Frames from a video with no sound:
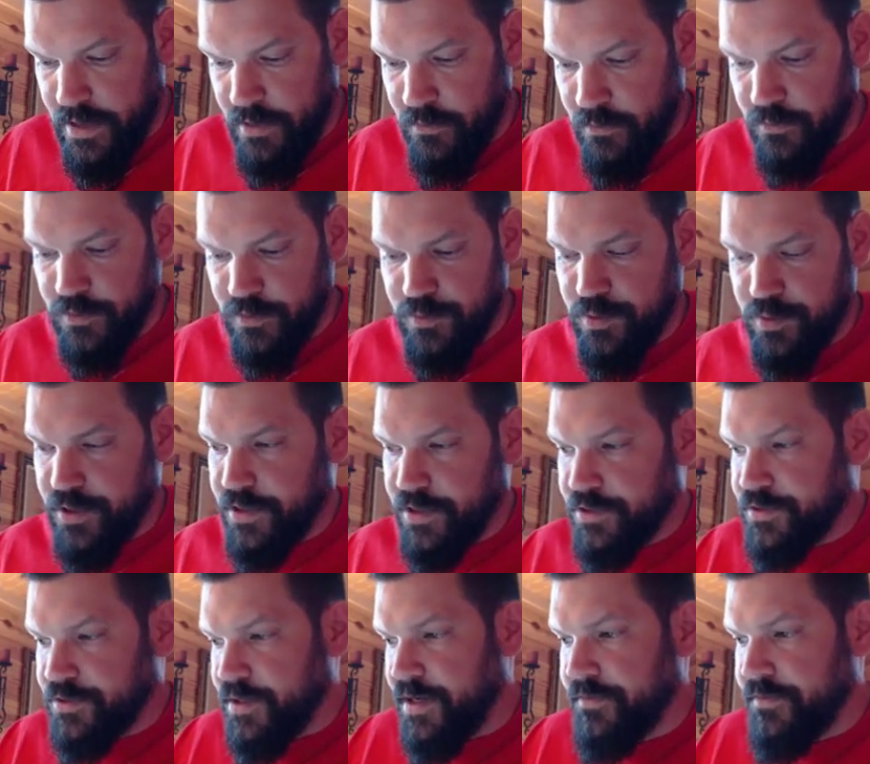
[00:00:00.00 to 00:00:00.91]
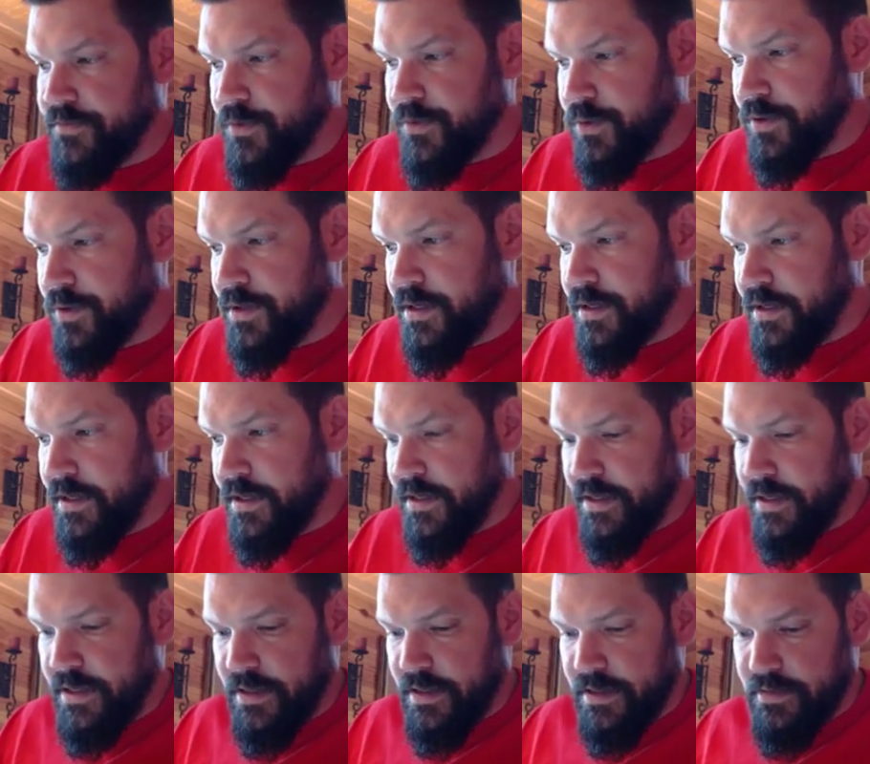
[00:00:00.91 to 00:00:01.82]
That one was pretty straightforward.
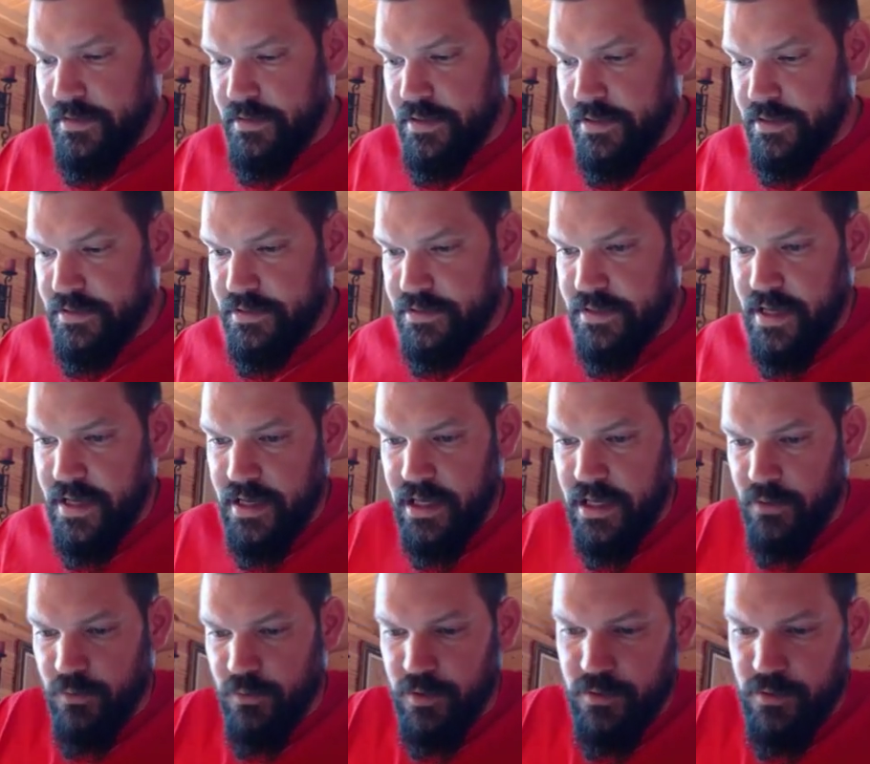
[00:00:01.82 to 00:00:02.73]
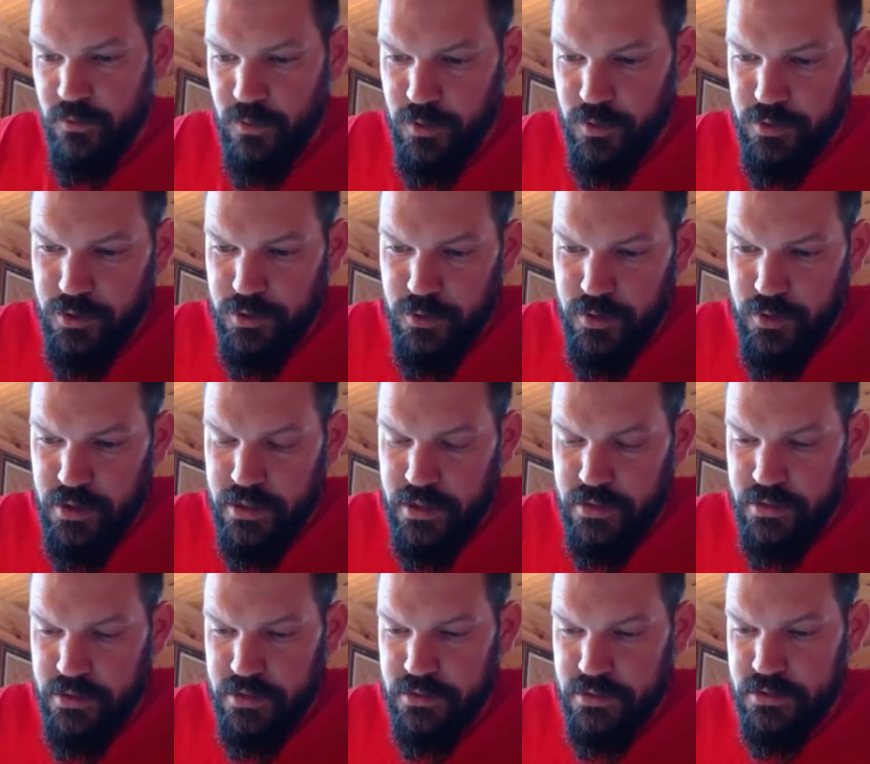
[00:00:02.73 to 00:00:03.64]
The second one, we'll do
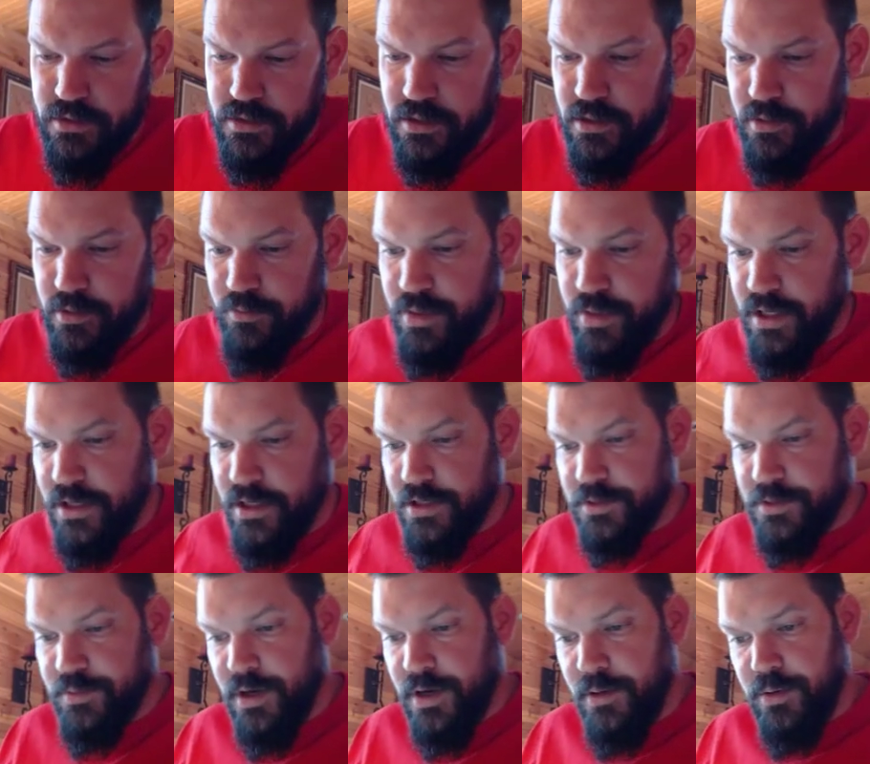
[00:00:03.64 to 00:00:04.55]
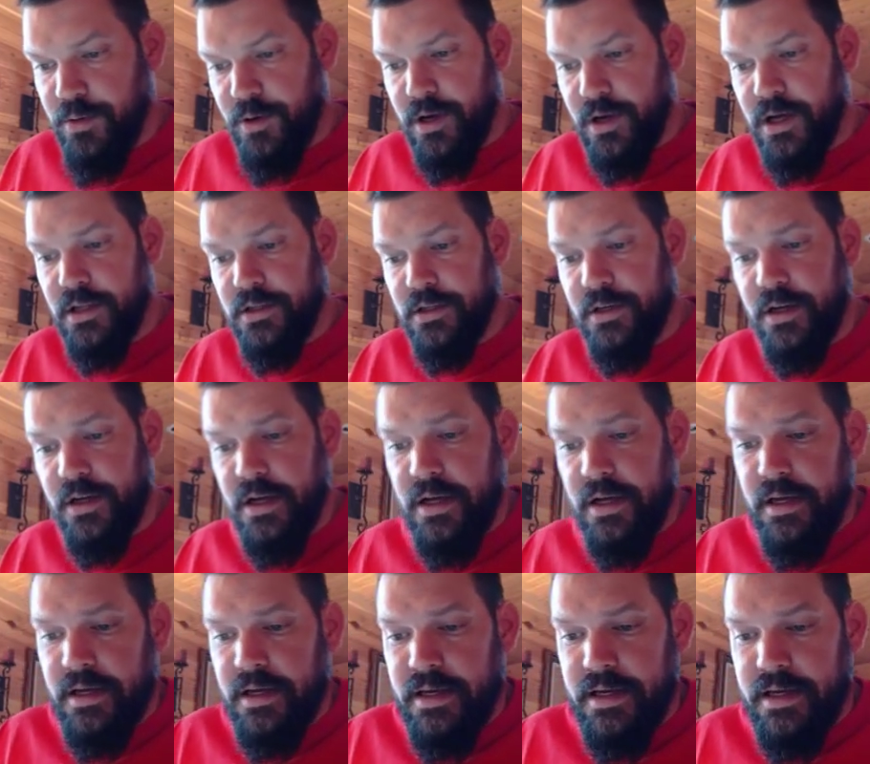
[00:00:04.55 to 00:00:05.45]
it in this pinkish purple color,
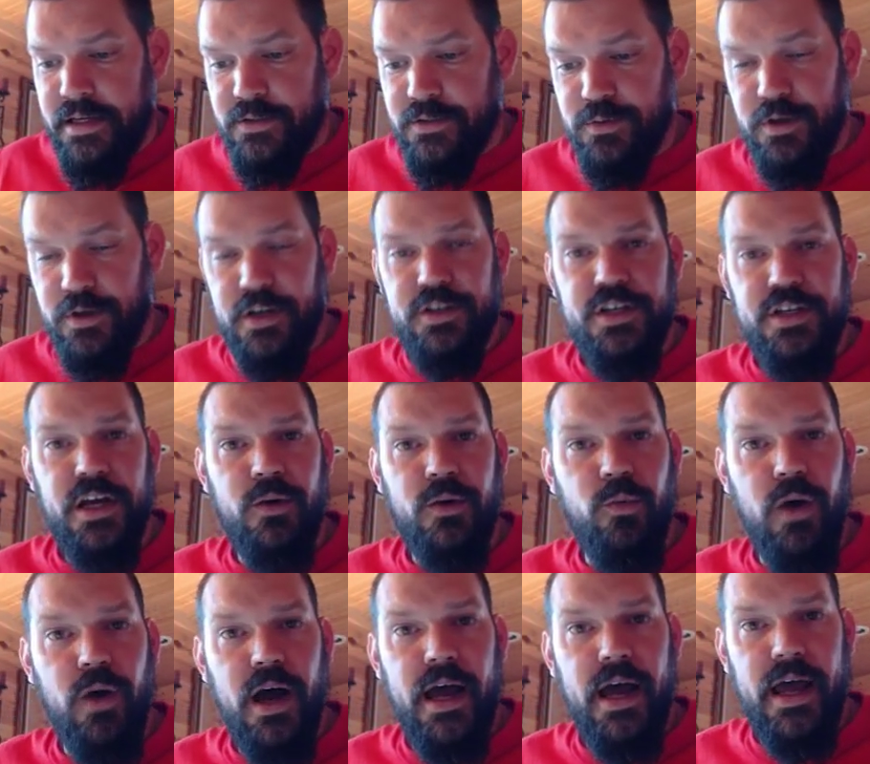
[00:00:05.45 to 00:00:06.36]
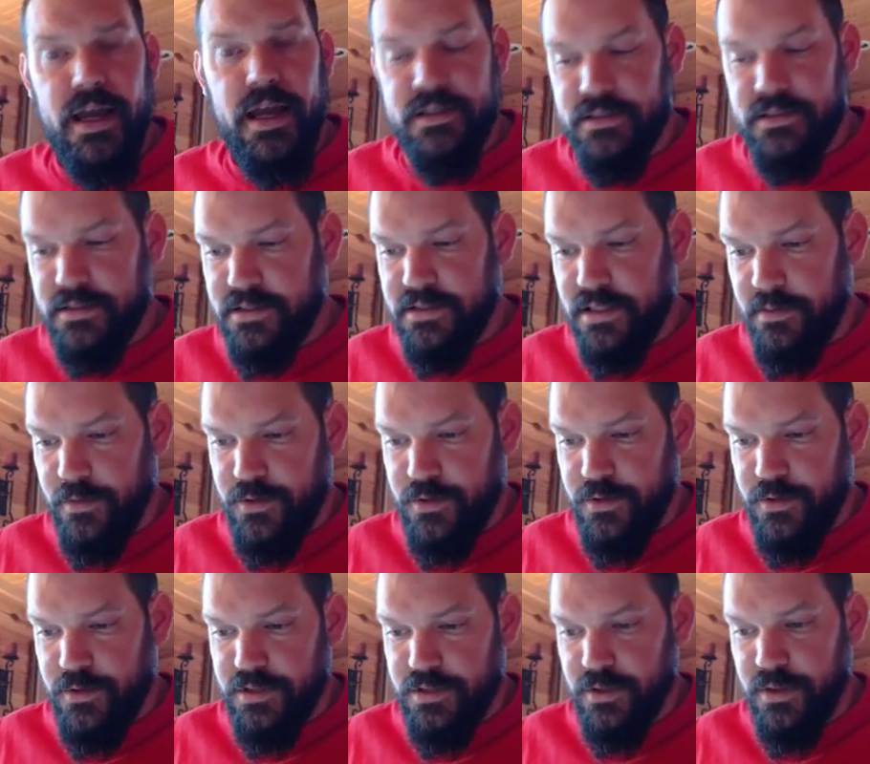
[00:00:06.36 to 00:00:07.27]
is we're going to check y-axis symmetry.